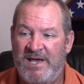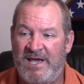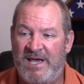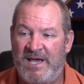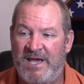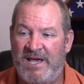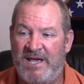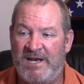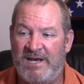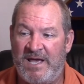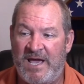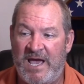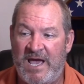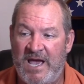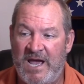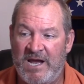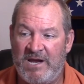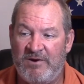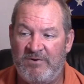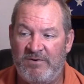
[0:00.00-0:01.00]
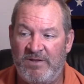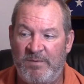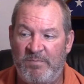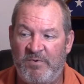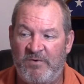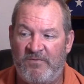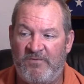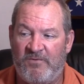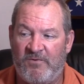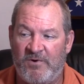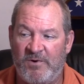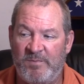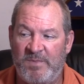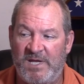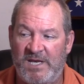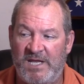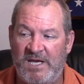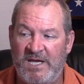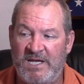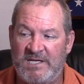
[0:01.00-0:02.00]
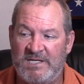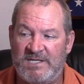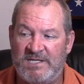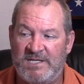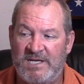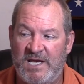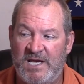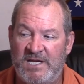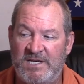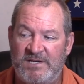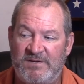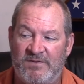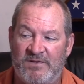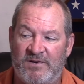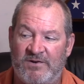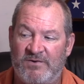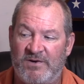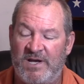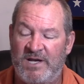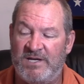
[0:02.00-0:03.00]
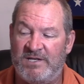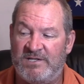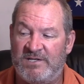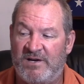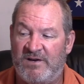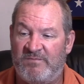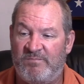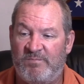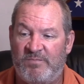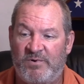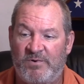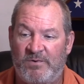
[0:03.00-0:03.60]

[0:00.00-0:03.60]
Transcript: And accurately performing each stage of the crankshaft,